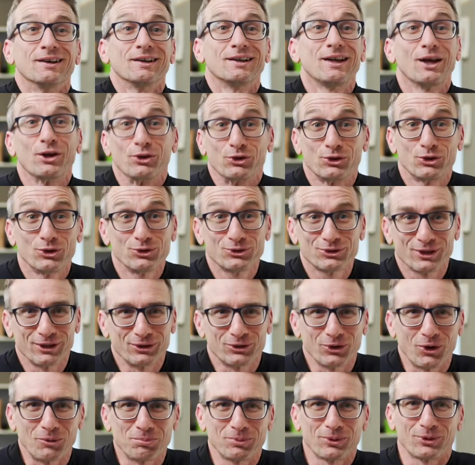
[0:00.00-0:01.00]
Yeah, hugely
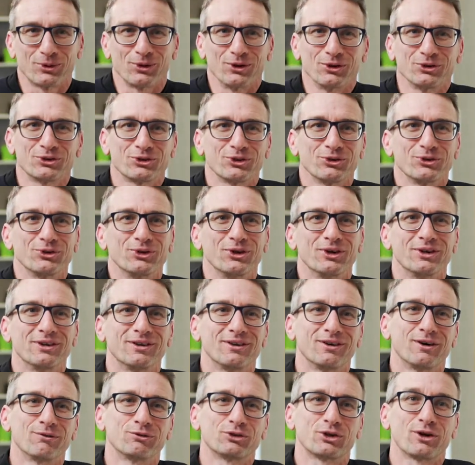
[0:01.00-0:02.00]
topical issue,
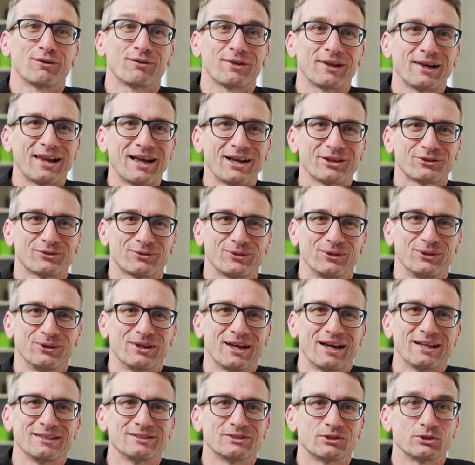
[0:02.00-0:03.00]
obviously, over the last few
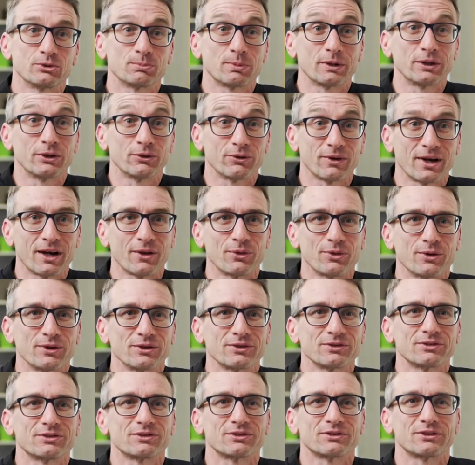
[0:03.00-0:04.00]
days has been around
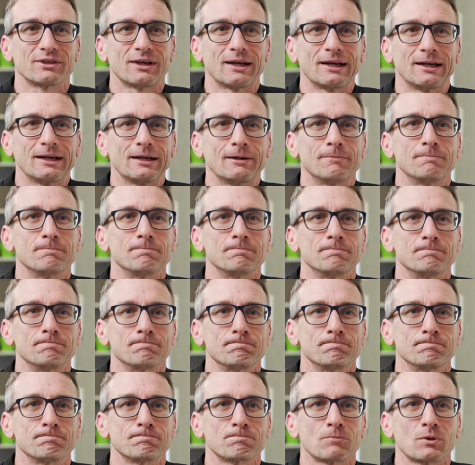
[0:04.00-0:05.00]
this
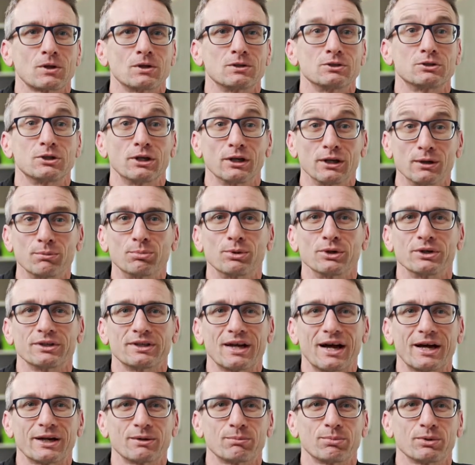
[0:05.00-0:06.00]
deliberate
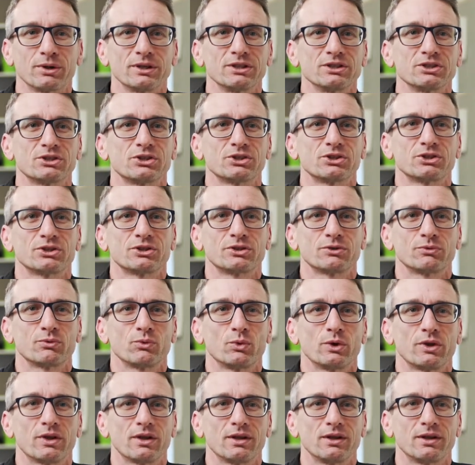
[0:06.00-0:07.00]
data breach
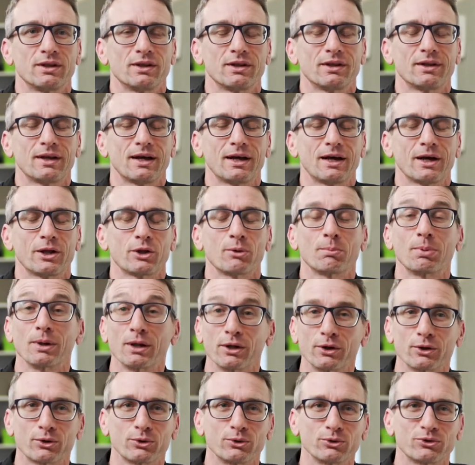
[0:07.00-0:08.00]
within the
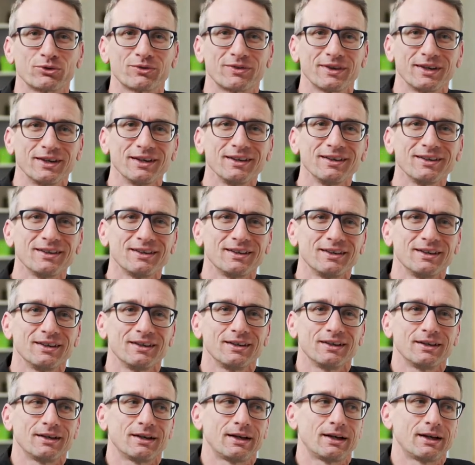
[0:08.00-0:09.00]
political sphere
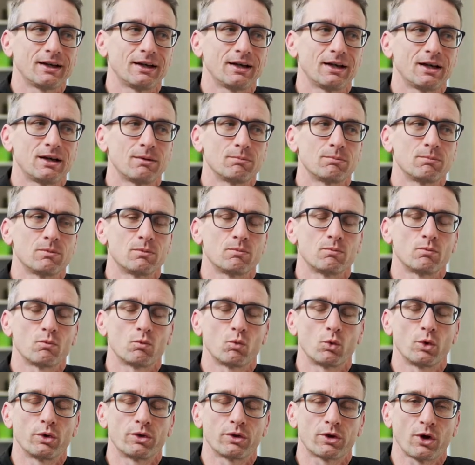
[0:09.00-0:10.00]

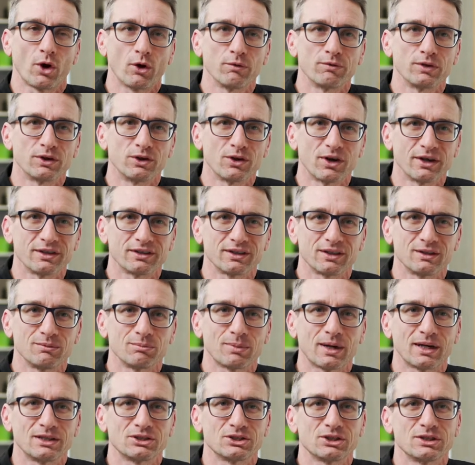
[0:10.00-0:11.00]
with
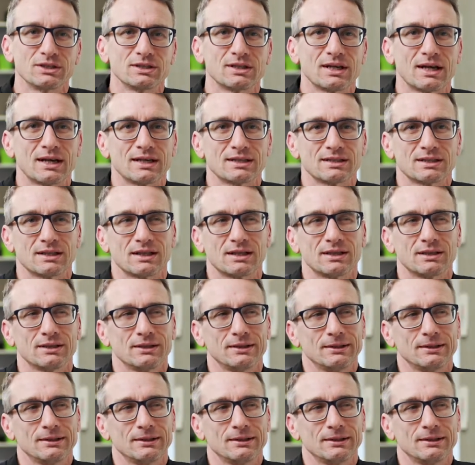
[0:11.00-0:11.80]
Covid-19 patient data.